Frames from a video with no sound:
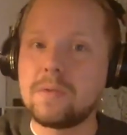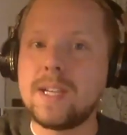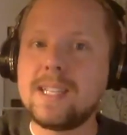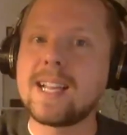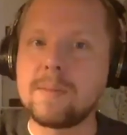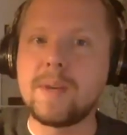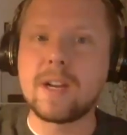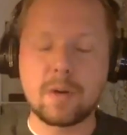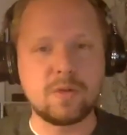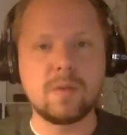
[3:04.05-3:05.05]
He tends to be a
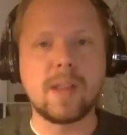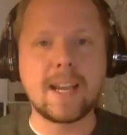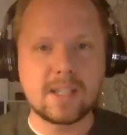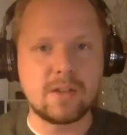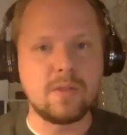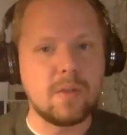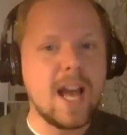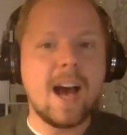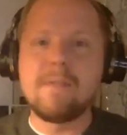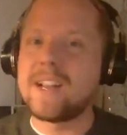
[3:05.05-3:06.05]
coach who likes to
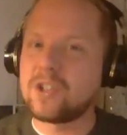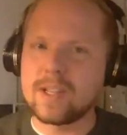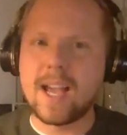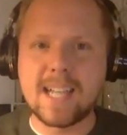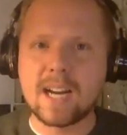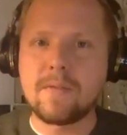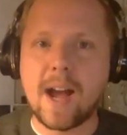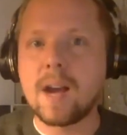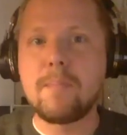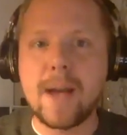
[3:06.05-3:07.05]
eventually
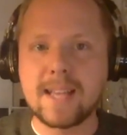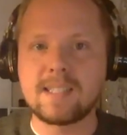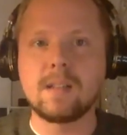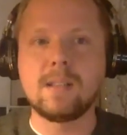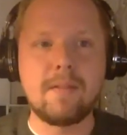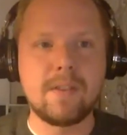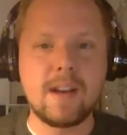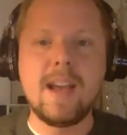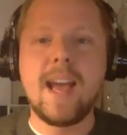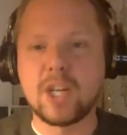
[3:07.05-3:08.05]
identify a best
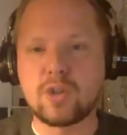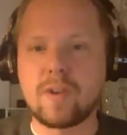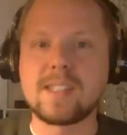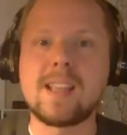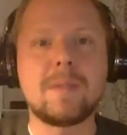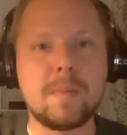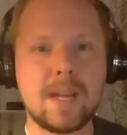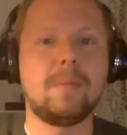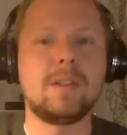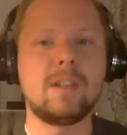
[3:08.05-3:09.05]
eleven and trust them to be
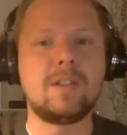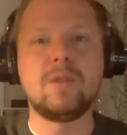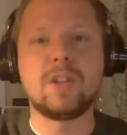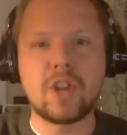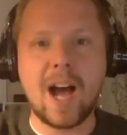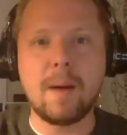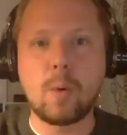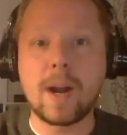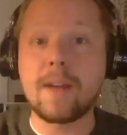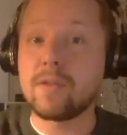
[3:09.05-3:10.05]
able to do the job
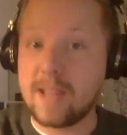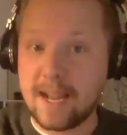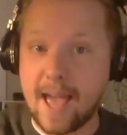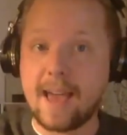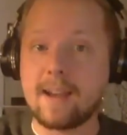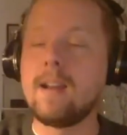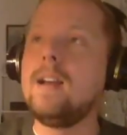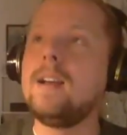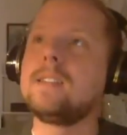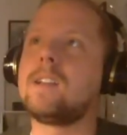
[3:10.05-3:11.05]
whenever they can.
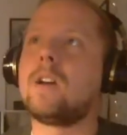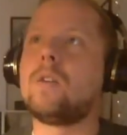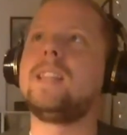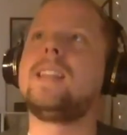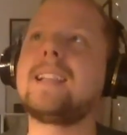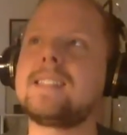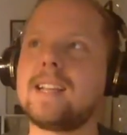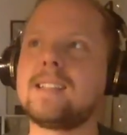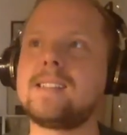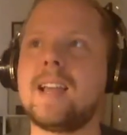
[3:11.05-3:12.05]
So in that
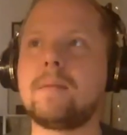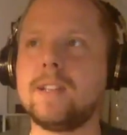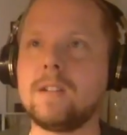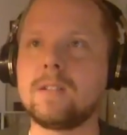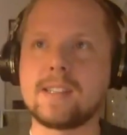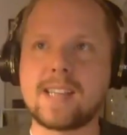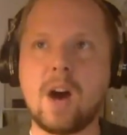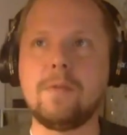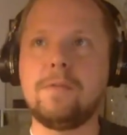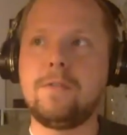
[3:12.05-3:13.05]
sense, Sam Gleadle does
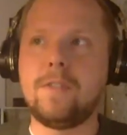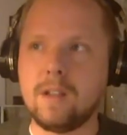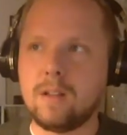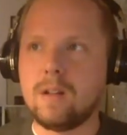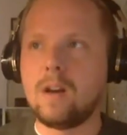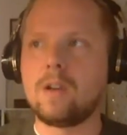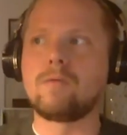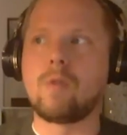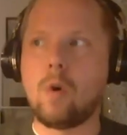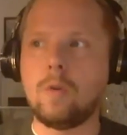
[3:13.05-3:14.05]
help fill a
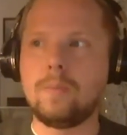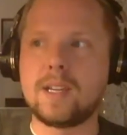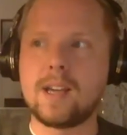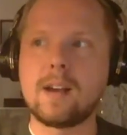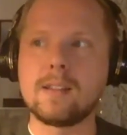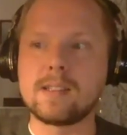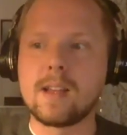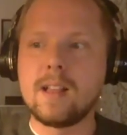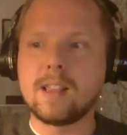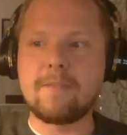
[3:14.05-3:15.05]
role
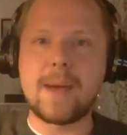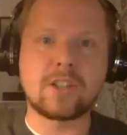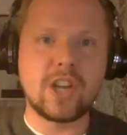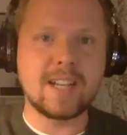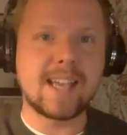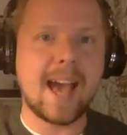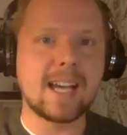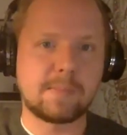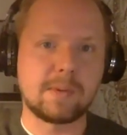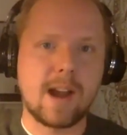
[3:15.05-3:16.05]
because left back Chase
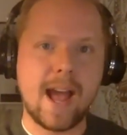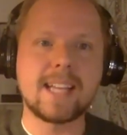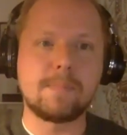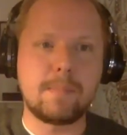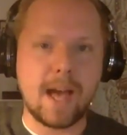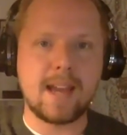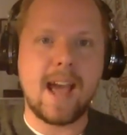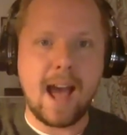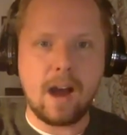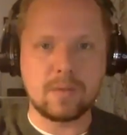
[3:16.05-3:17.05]
Gasper has been
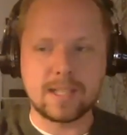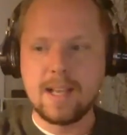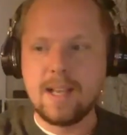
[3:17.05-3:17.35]
out.